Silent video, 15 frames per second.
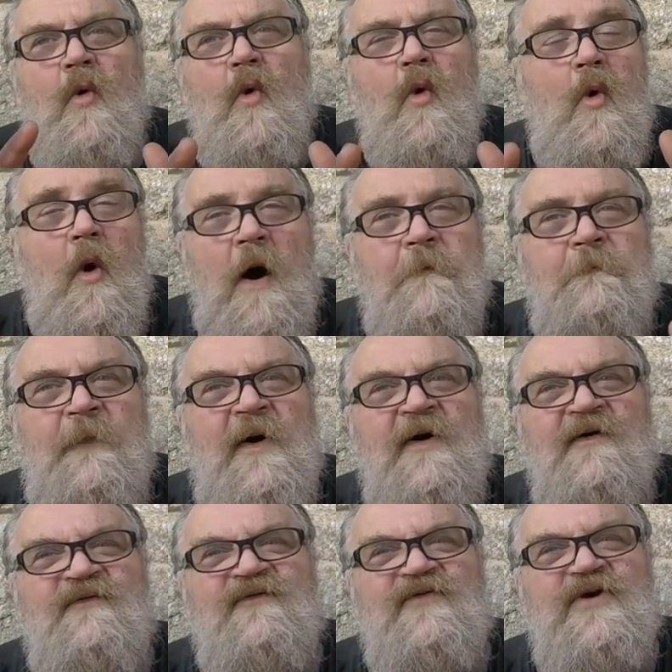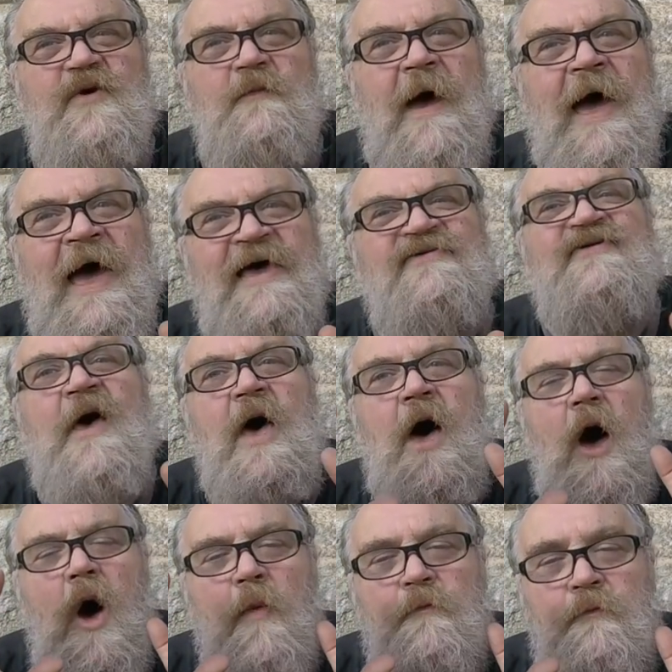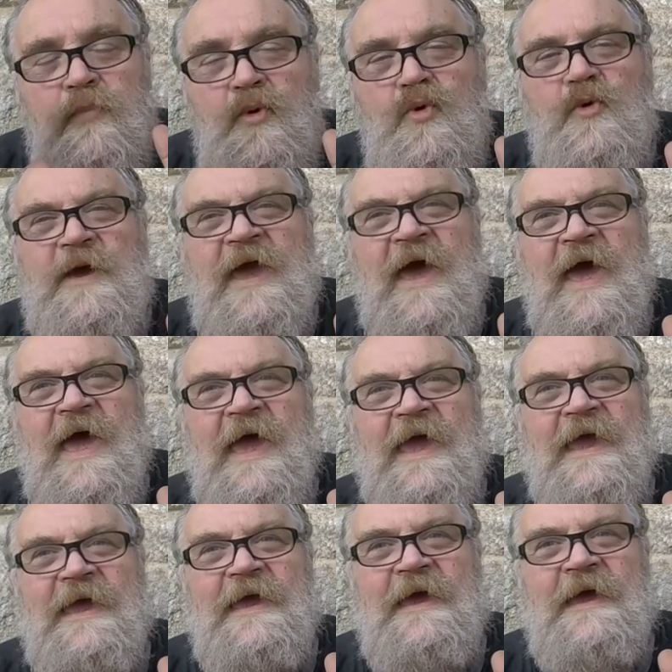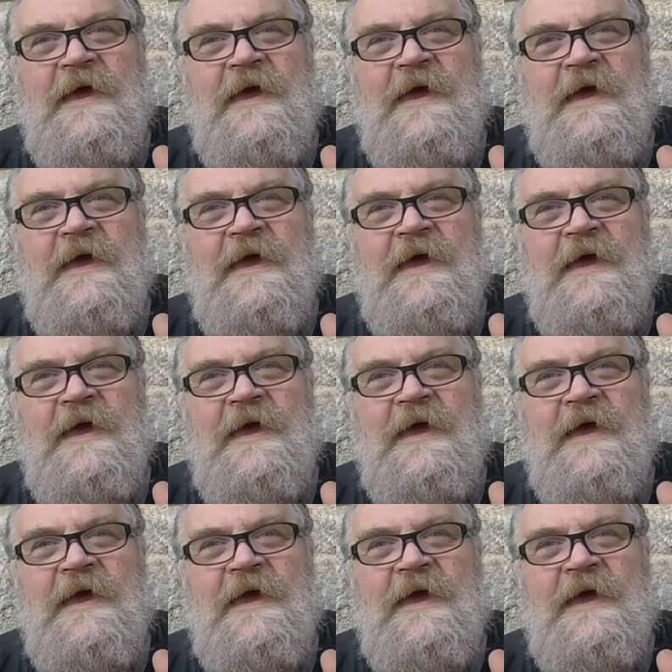or a perfume has a bouquet,